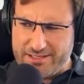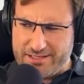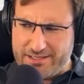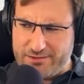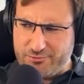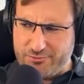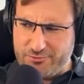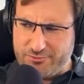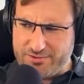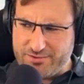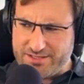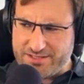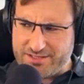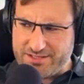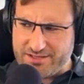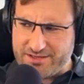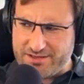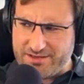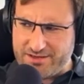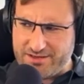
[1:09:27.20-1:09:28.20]

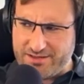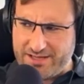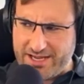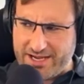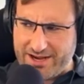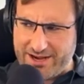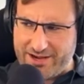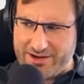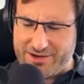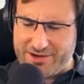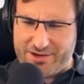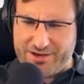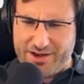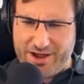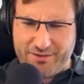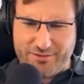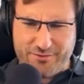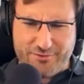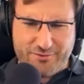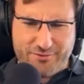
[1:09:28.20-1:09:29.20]
use like
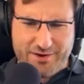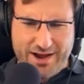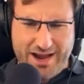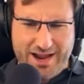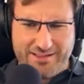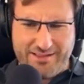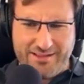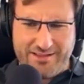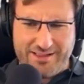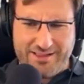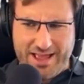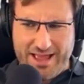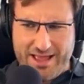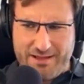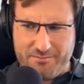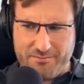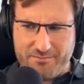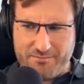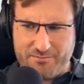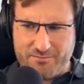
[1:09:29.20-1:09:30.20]
another
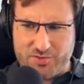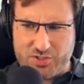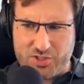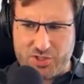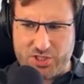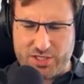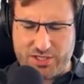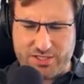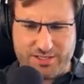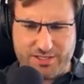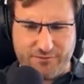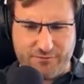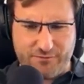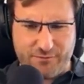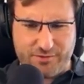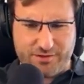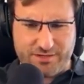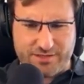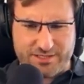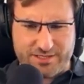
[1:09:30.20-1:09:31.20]
LLM just
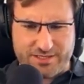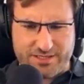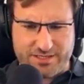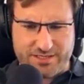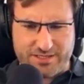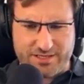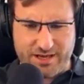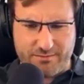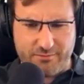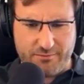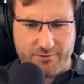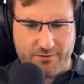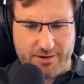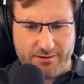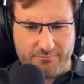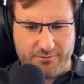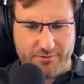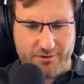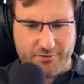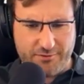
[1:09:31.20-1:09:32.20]
for the
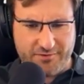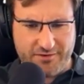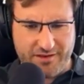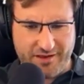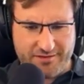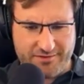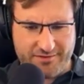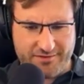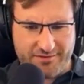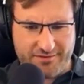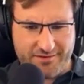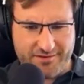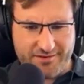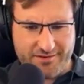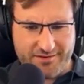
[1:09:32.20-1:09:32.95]
summary process?